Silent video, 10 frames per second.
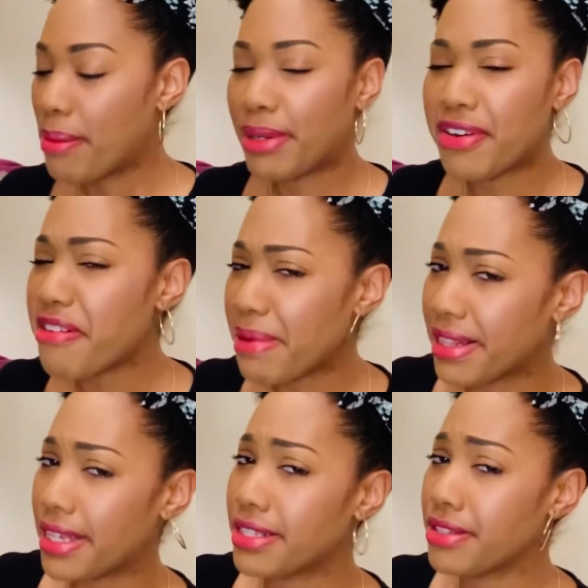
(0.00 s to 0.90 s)
but I don't have my
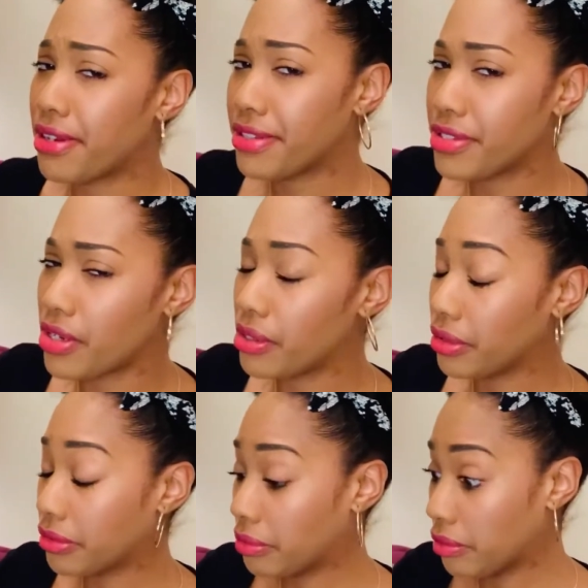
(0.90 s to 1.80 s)
glasses on, so.
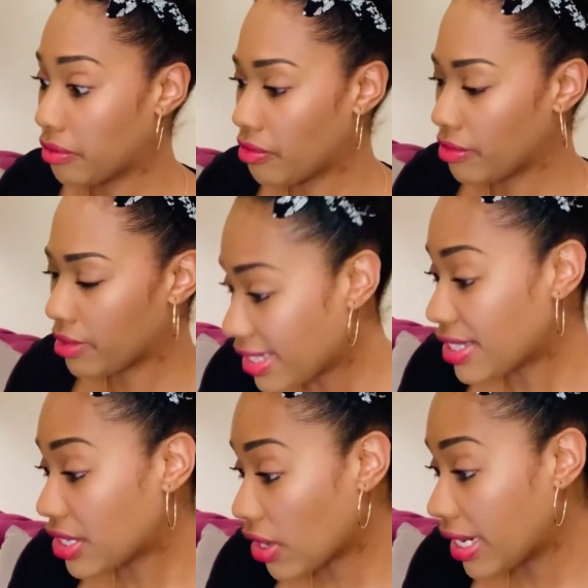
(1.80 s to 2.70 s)

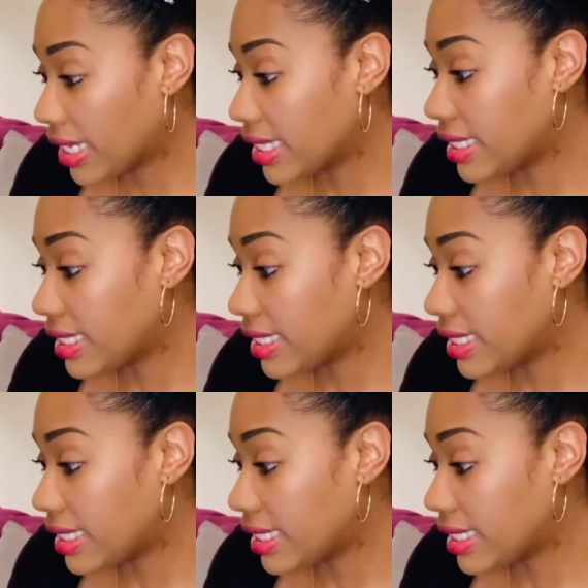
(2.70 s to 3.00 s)
Starring